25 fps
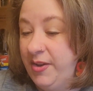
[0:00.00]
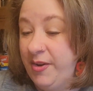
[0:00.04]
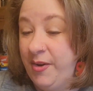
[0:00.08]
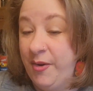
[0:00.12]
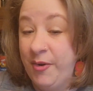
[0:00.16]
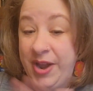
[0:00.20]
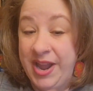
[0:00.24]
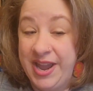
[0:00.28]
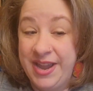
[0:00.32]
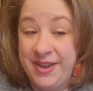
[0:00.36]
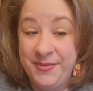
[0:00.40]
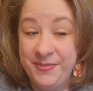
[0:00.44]

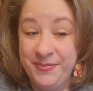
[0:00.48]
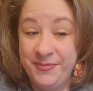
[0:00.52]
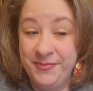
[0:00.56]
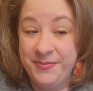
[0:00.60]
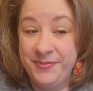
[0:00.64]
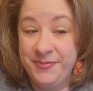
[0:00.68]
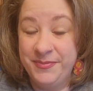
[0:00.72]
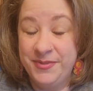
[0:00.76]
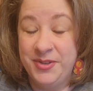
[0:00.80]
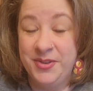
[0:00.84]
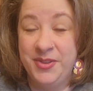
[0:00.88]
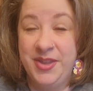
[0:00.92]
Okay,
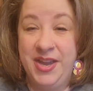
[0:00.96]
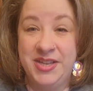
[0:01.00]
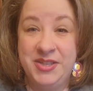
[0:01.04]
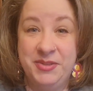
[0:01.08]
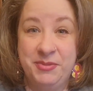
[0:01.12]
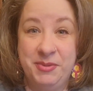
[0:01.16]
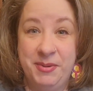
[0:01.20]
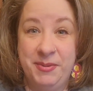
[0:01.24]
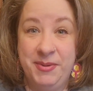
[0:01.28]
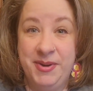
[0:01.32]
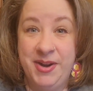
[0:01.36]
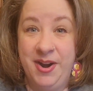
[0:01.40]
so
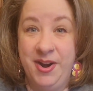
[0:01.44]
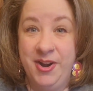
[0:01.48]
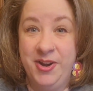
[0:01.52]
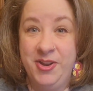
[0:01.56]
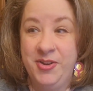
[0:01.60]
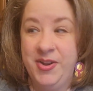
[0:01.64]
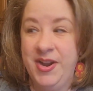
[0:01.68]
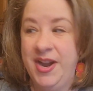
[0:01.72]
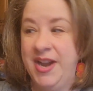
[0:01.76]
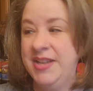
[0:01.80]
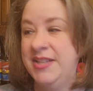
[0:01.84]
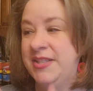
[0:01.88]
that's where we are,
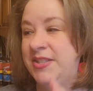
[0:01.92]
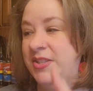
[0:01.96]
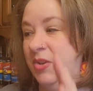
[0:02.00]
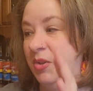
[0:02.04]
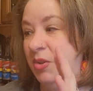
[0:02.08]
you guys.